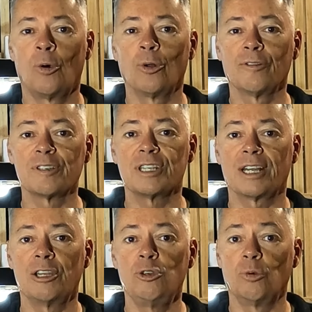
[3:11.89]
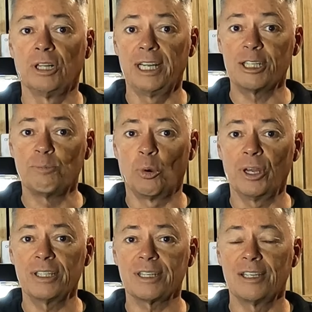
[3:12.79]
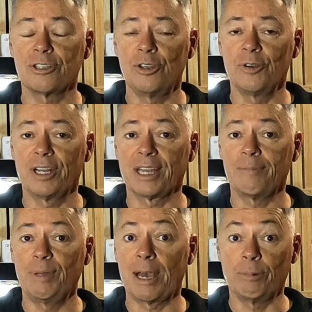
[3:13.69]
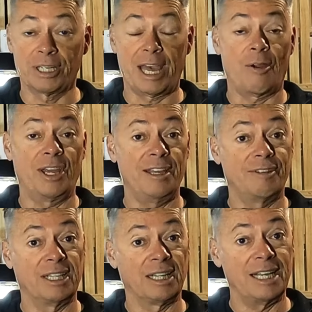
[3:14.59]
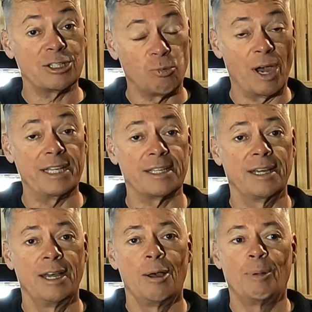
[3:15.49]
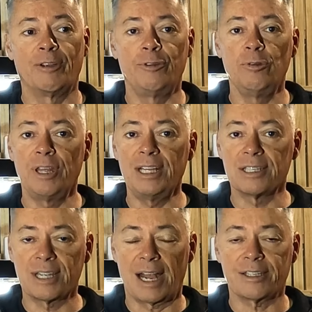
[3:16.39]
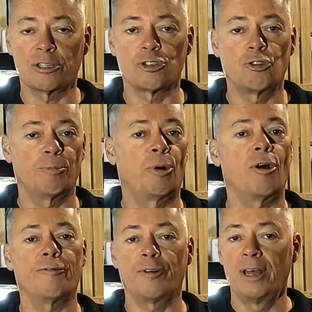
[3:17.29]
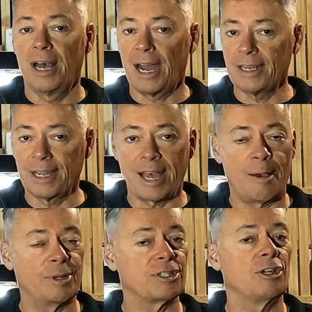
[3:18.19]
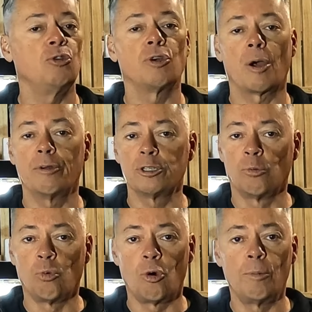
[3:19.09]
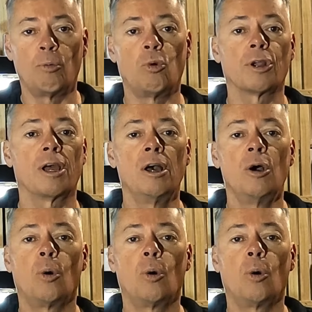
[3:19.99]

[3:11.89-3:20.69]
all of a sudden you are less buoyant, and so you're going to be able to carry even less weight. But if you then start to strip off undergarments and you're going to warmer water,